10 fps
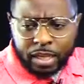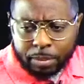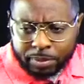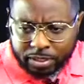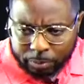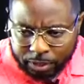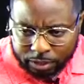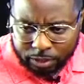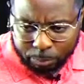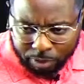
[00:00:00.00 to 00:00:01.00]
got to be
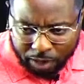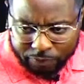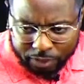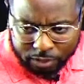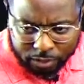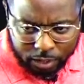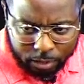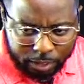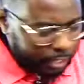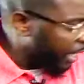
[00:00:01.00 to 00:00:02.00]
subject to the prophets. You know that